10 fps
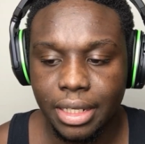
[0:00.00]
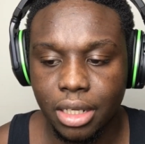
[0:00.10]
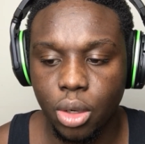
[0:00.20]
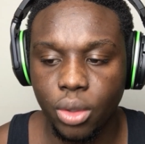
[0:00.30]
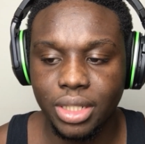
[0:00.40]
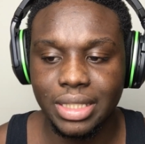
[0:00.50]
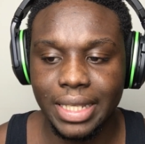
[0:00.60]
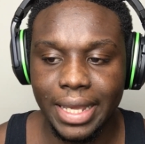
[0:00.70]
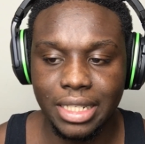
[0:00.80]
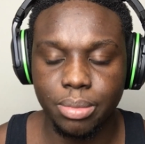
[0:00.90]
The goal is to
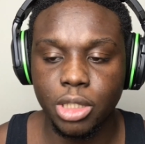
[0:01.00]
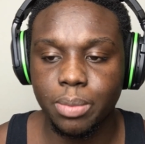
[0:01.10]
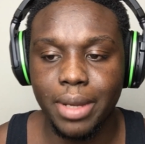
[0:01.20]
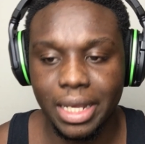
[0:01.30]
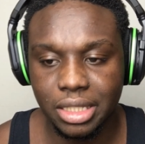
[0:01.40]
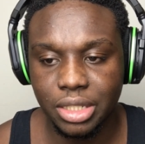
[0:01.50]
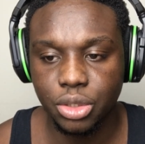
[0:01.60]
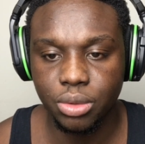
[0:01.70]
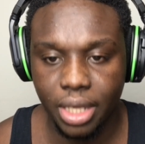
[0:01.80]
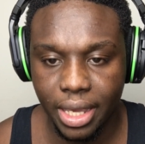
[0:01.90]
get as much blocks
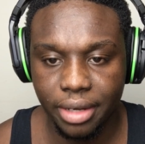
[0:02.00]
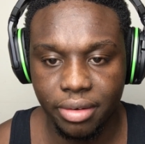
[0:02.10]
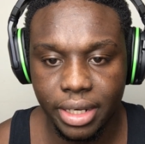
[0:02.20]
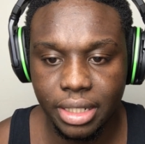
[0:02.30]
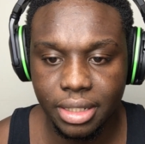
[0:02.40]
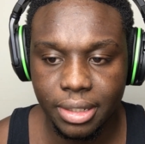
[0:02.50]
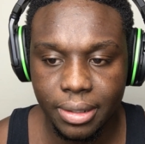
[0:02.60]
as you can, right?